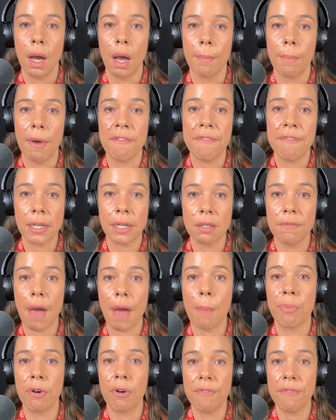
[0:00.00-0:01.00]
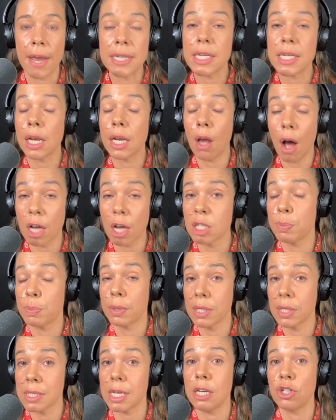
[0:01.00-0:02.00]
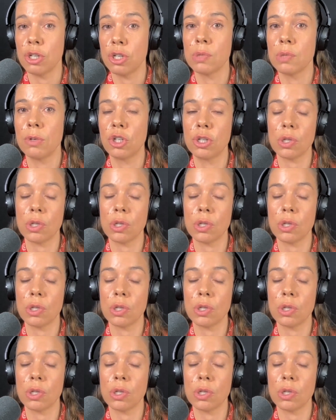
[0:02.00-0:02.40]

effective at preventing hospitalizations,